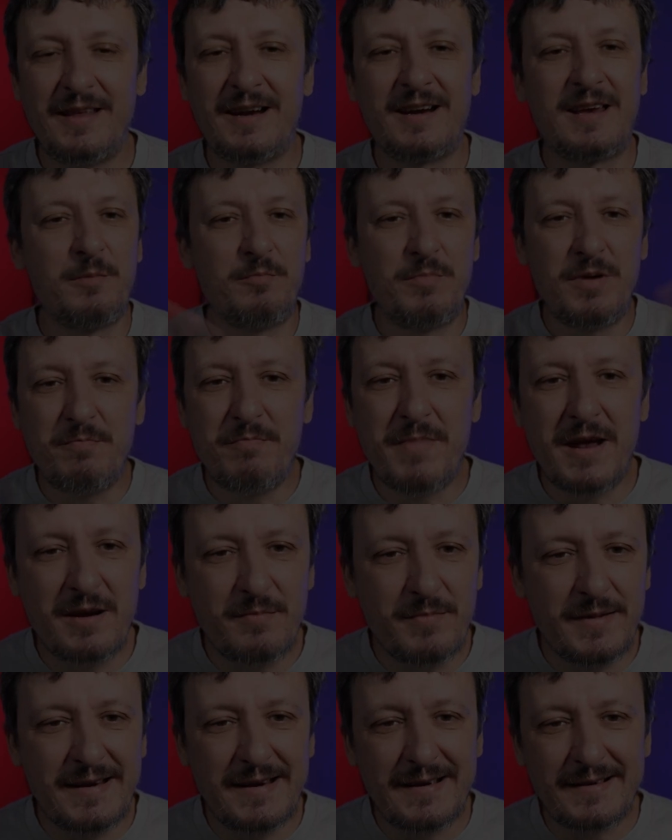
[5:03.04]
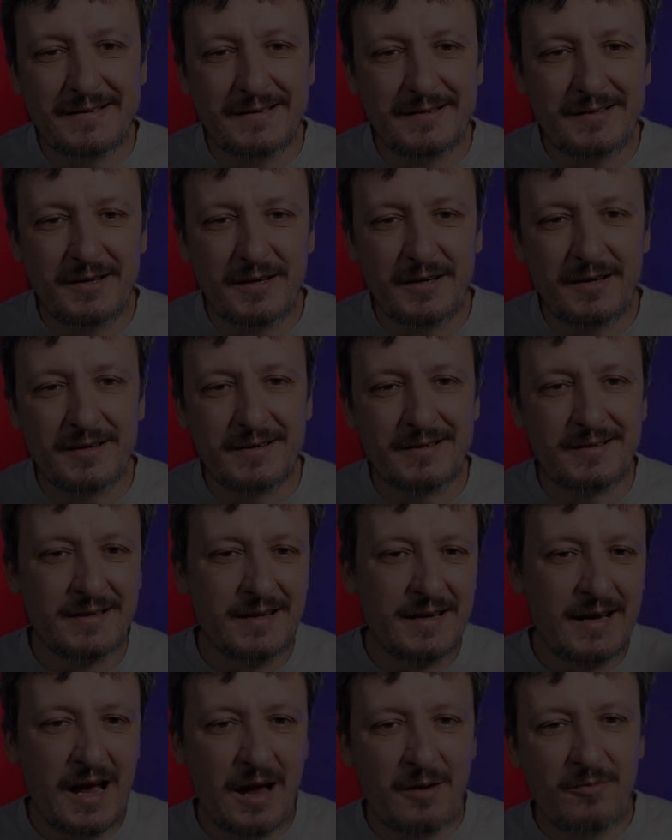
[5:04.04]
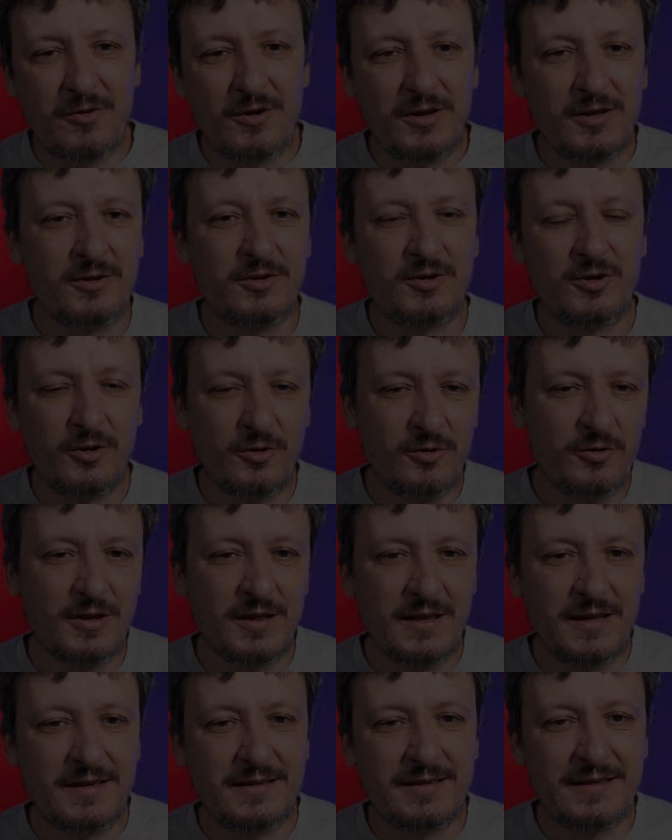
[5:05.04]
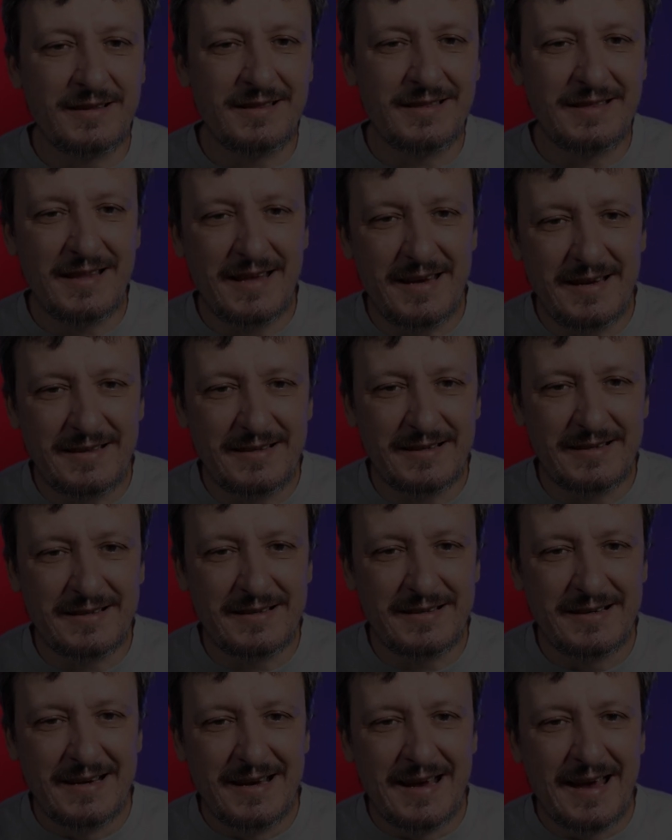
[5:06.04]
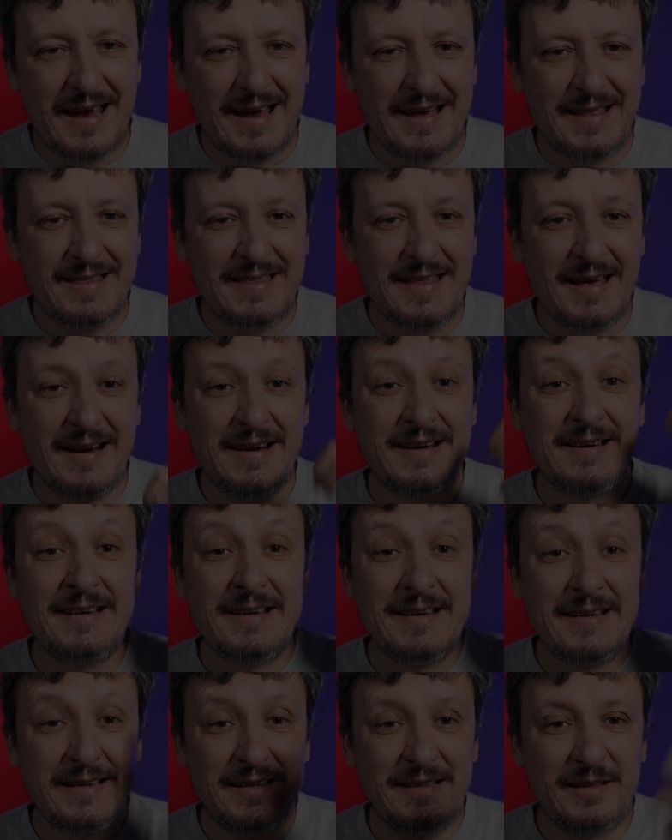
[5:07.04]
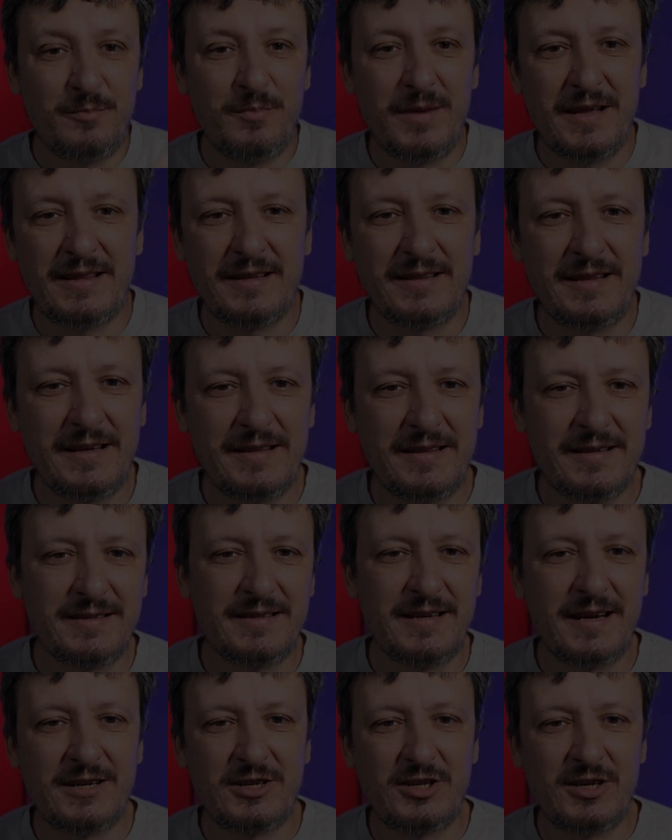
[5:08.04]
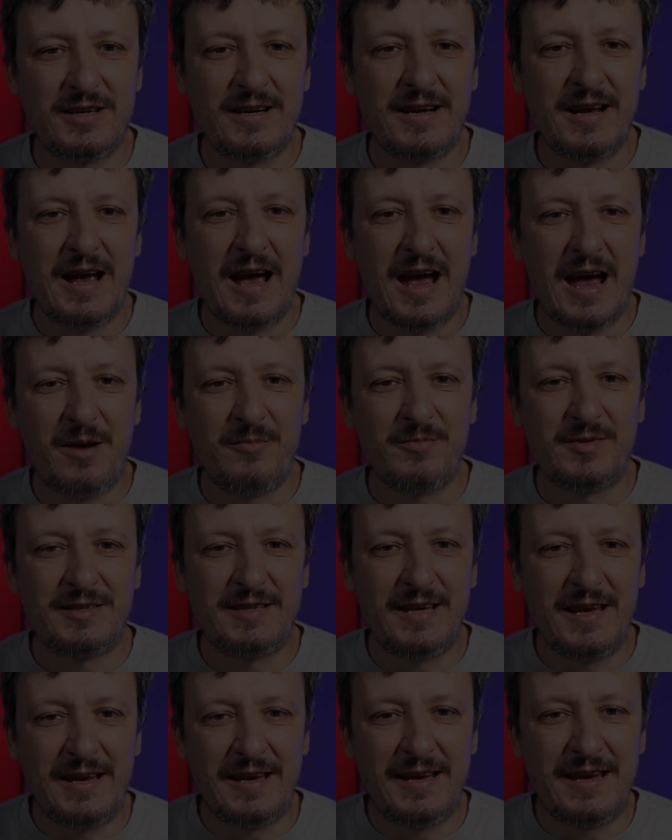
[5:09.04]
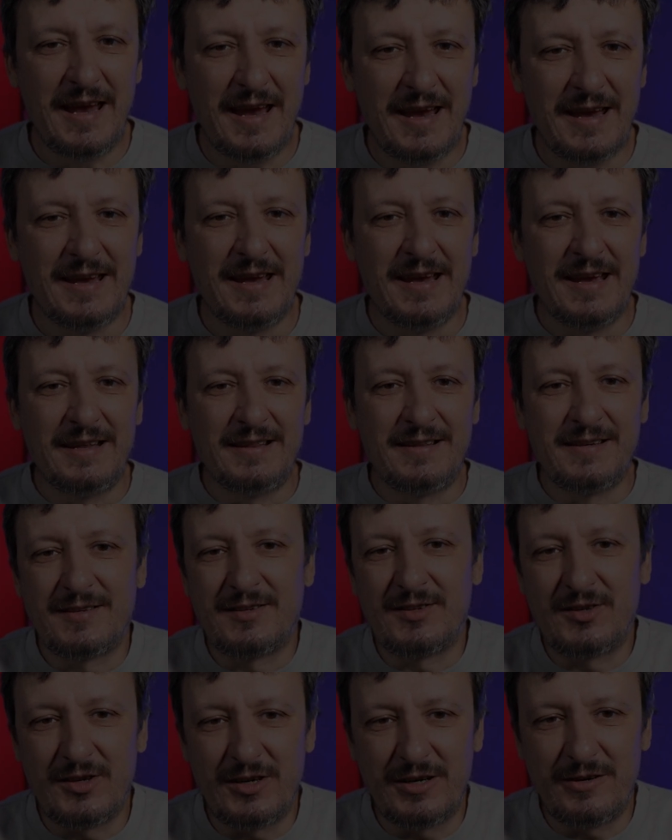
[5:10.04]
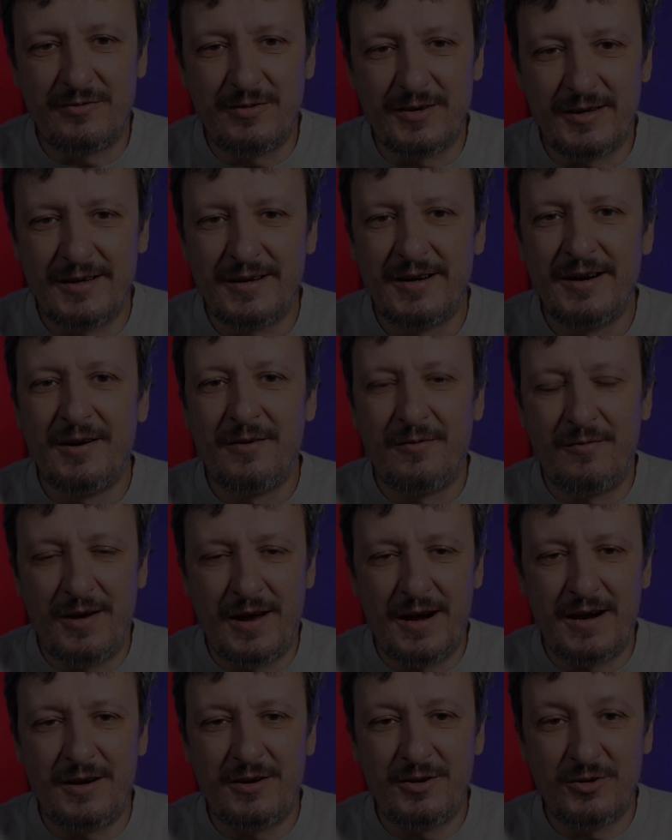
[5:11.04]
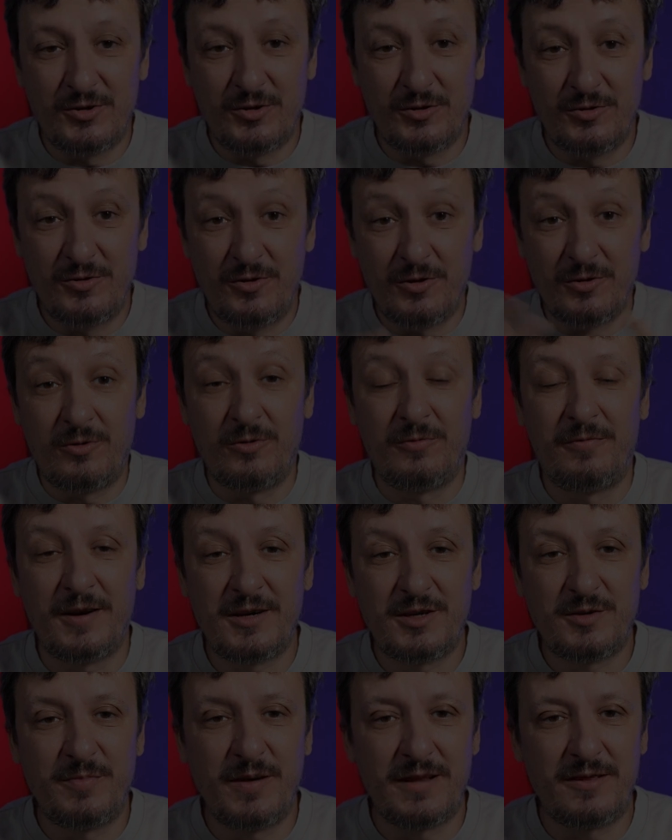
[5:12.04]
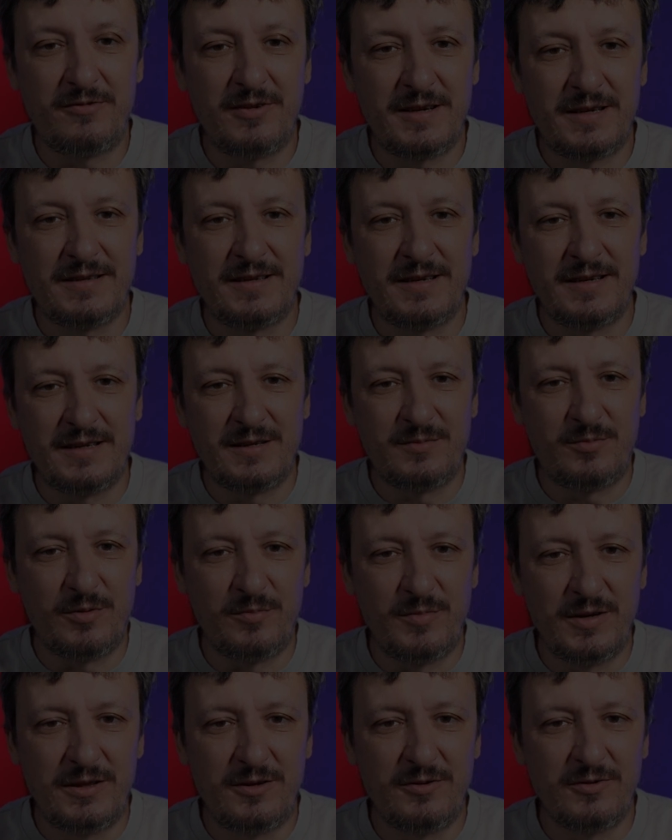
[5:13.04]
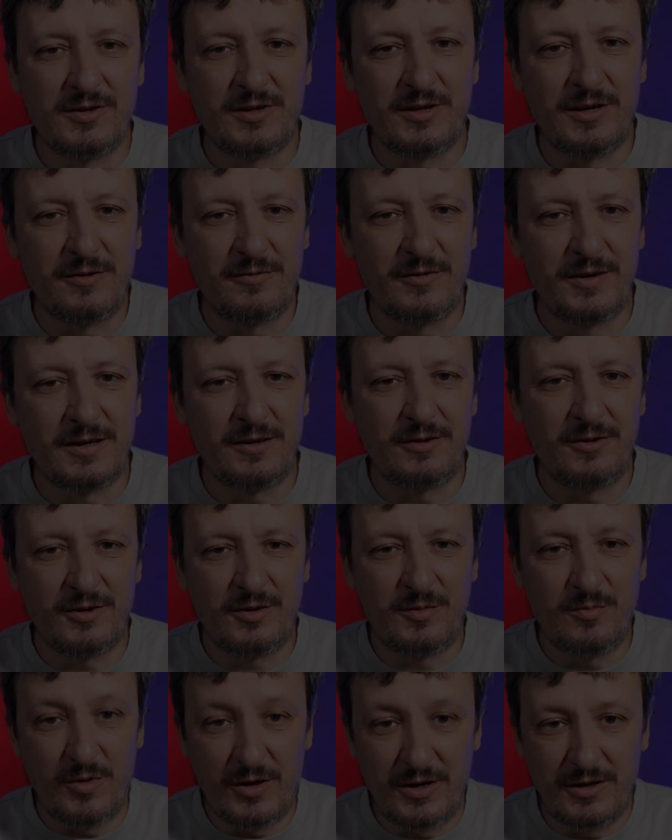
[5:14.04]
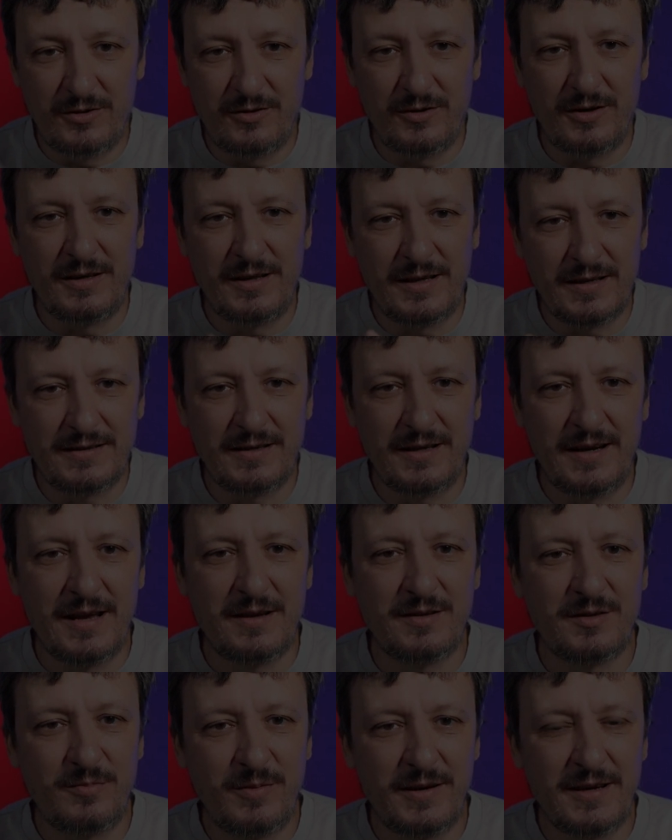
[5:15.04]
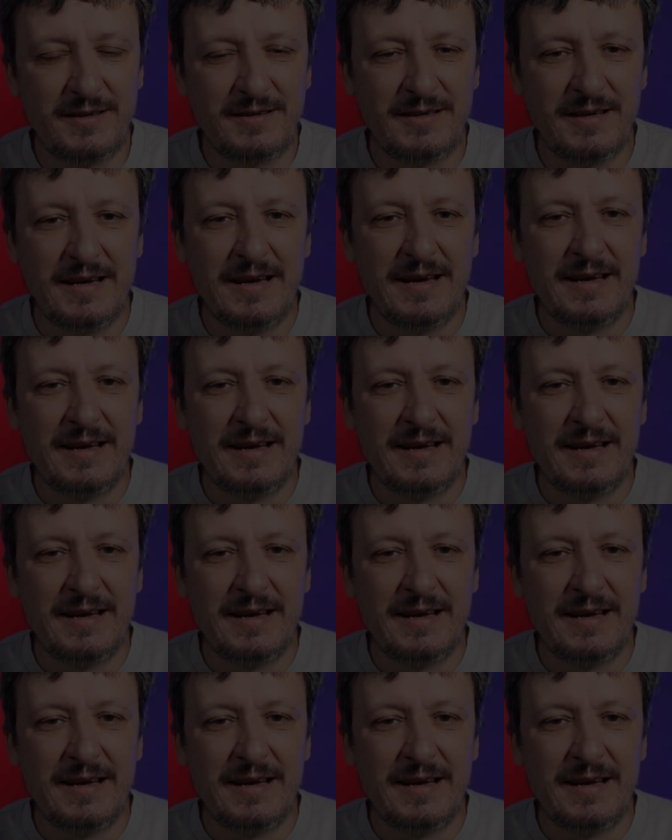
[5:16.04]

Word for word: There can be many other triggers. I'm going to show you the list later. And then in the metadata section, I'm saying, hey, the server where you should go to fetch metrics is Prometheus server.monitoring, that's the namespace.